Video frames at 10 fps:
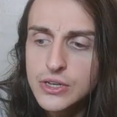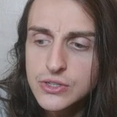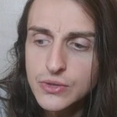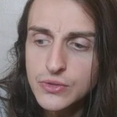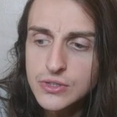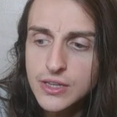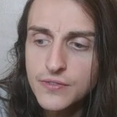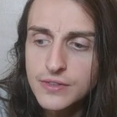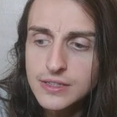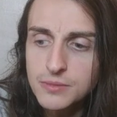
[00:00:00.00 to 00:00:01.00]
So there's
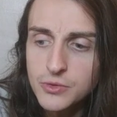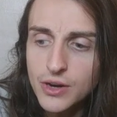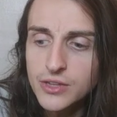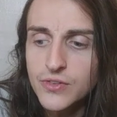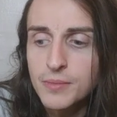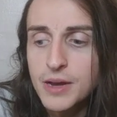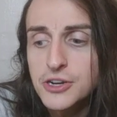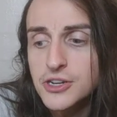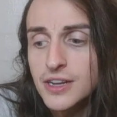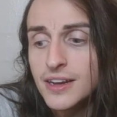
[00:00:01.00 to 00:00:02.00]
definitely some
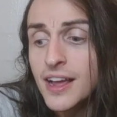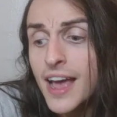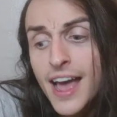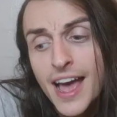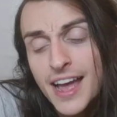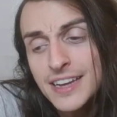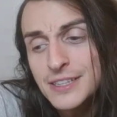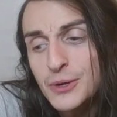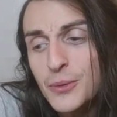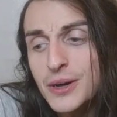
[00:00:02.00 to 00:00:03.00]
transformation. And
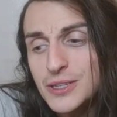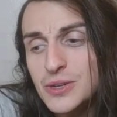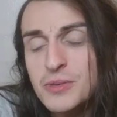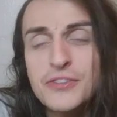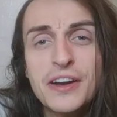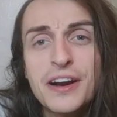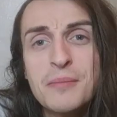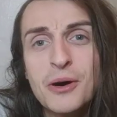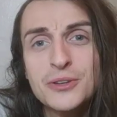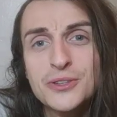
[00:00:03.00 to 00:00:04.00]
you know what, to be fair,
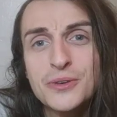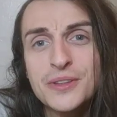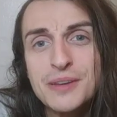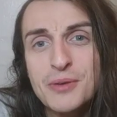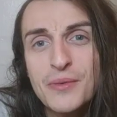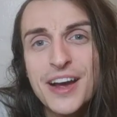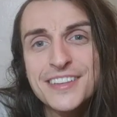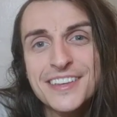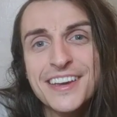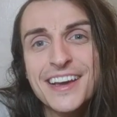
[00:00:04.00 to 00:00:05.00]
I'm also a Libra
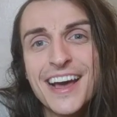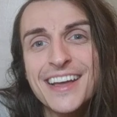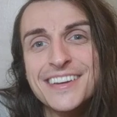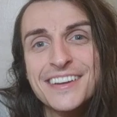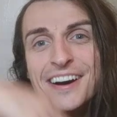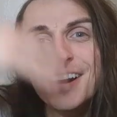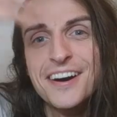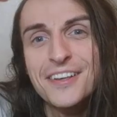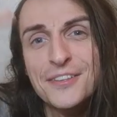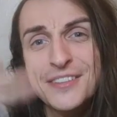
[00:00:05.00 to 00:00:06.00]
rising, and
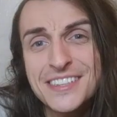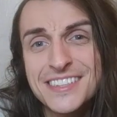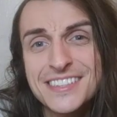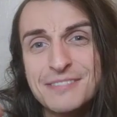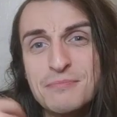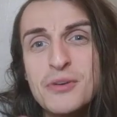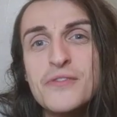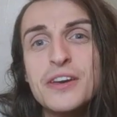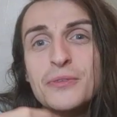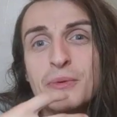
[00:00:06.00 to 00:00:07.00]
all this is
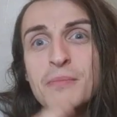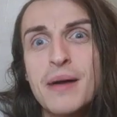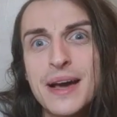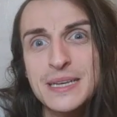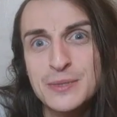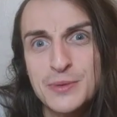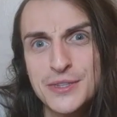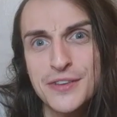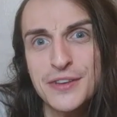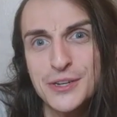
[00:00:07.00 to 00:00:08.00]
moving through my
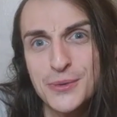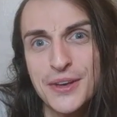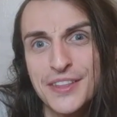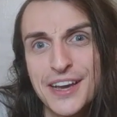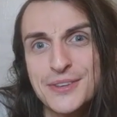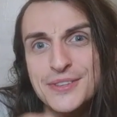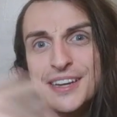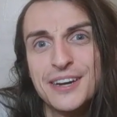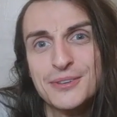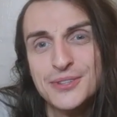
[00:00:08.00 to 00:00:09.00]
specific 12th house
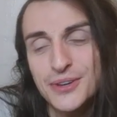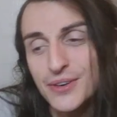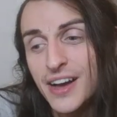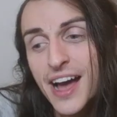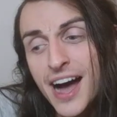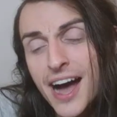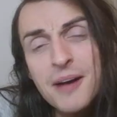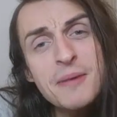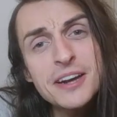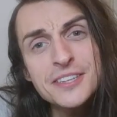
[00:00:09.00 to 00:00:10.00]
now. So
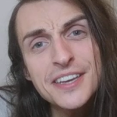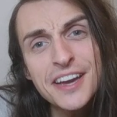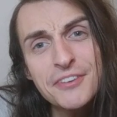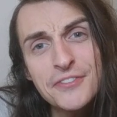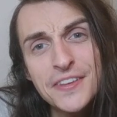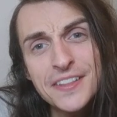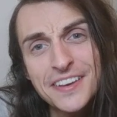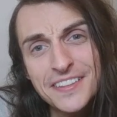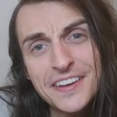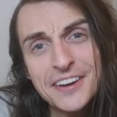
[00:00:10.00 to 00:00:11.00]
I'm actually kind of
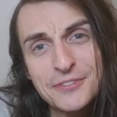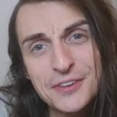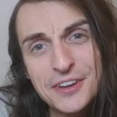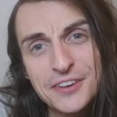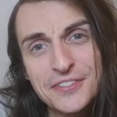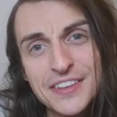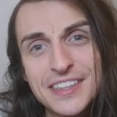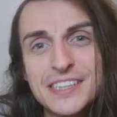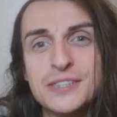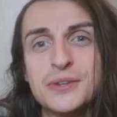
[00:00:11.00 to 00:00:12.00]
feeling a lot of what you're
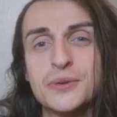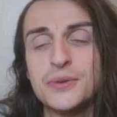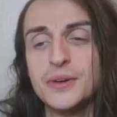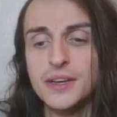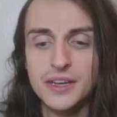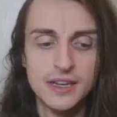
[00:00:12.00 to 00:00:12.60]
feeling too.